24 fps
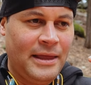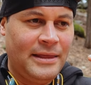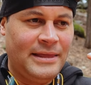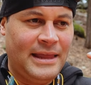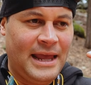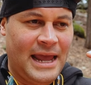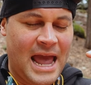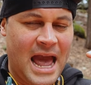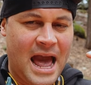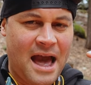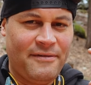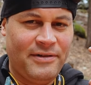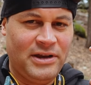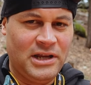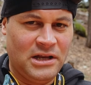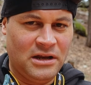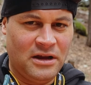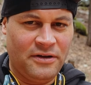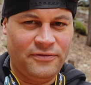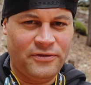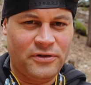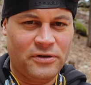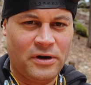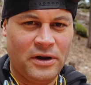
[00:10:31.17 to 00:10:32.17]
they have
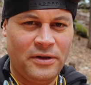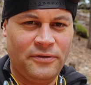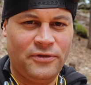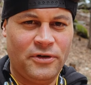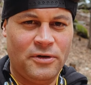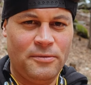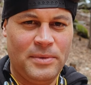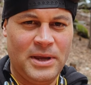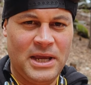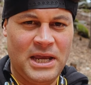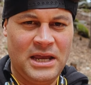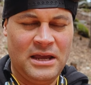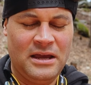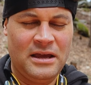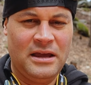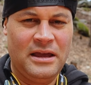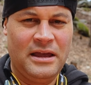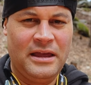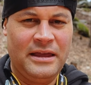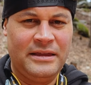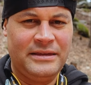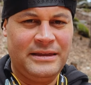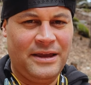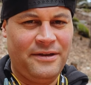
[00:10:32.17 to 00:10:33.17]
enough grunt for me
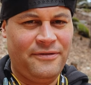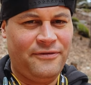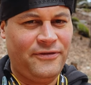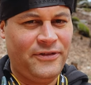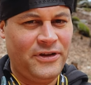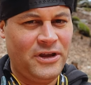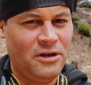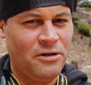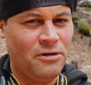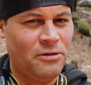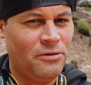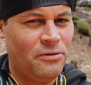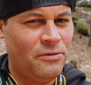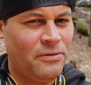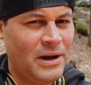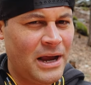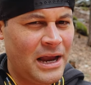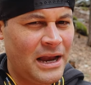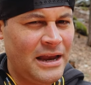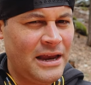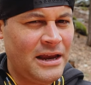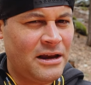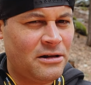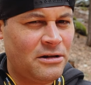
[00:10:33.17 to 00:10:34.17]
they feel
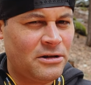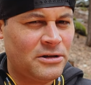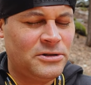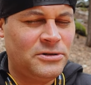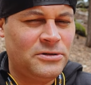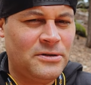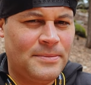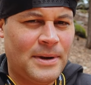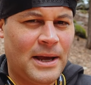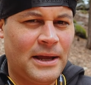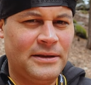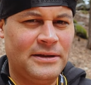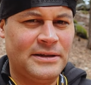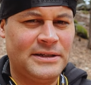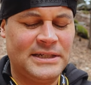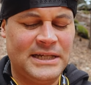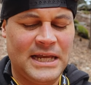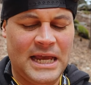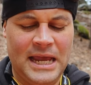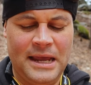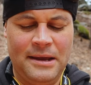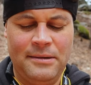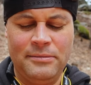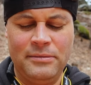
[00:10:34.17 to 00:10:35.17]
really close to about the
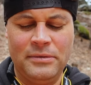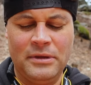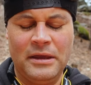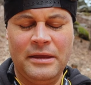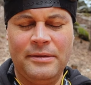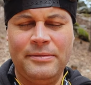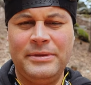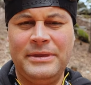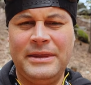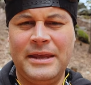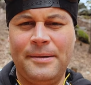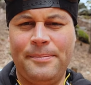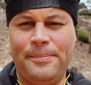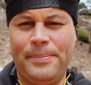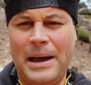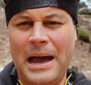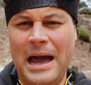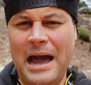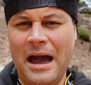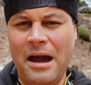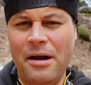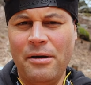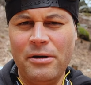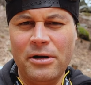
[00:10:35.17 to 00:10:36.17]
same. The
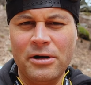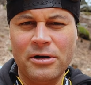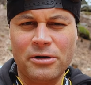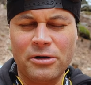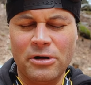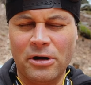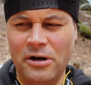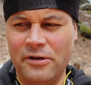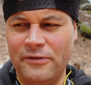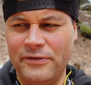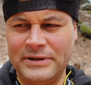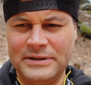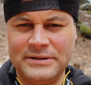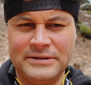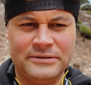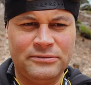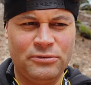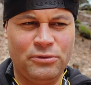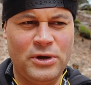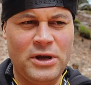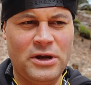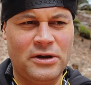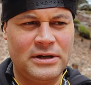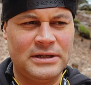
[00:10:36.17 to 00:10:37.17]
power curve is
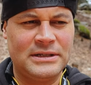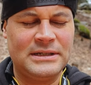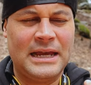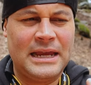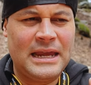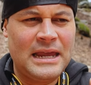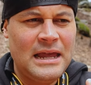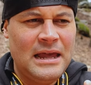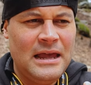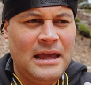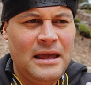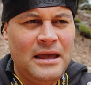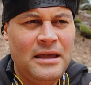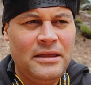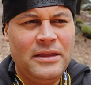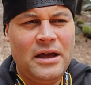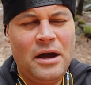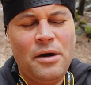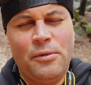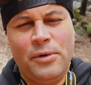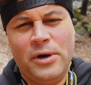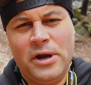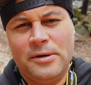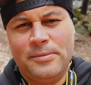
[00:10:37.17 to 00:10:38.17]
weird. It's like
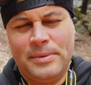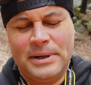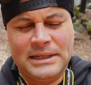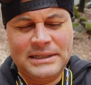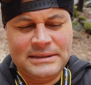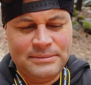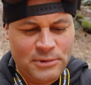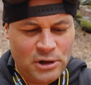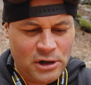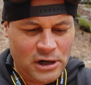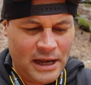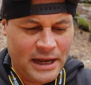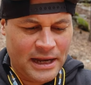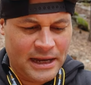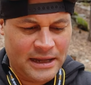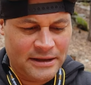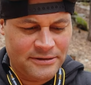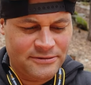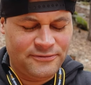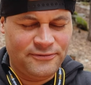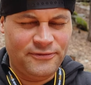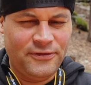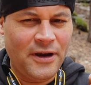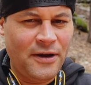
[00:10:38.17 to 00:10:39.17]
not weird, but it's more like
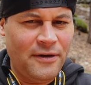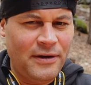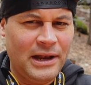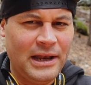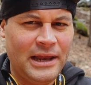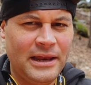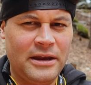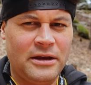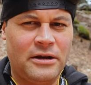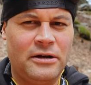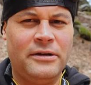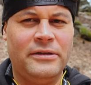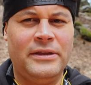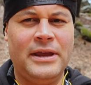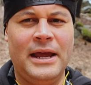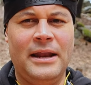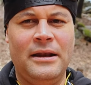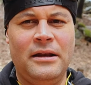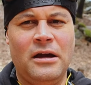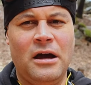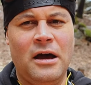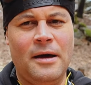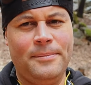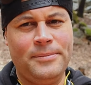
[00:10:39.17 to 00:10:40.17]
it's very linear.
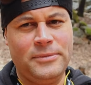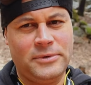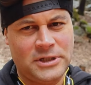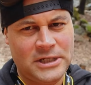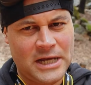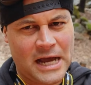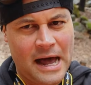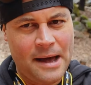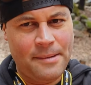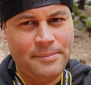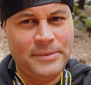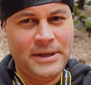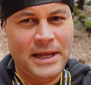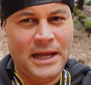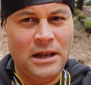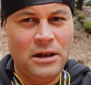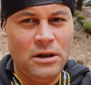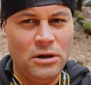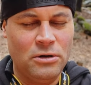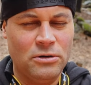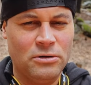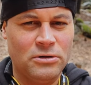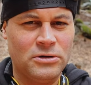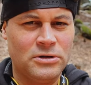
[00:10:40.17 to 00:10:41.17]
Then up top, they
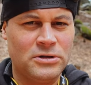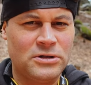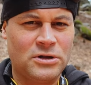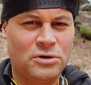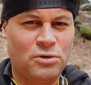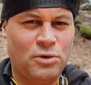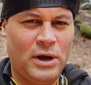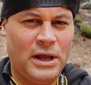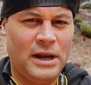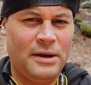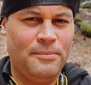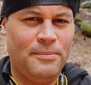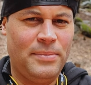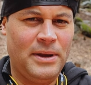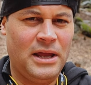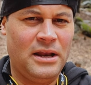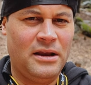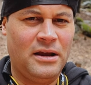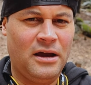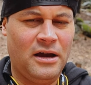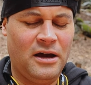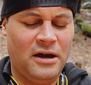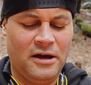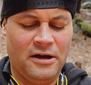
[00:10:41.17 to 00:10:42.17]
lose quite a
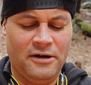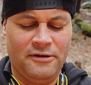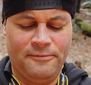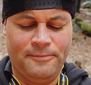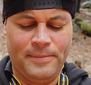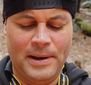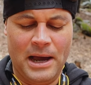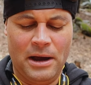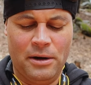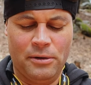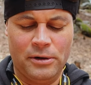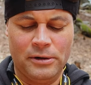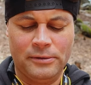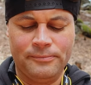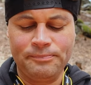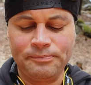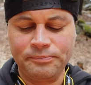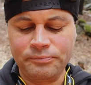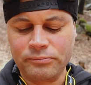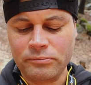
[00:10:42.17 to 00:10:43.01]
bit of power.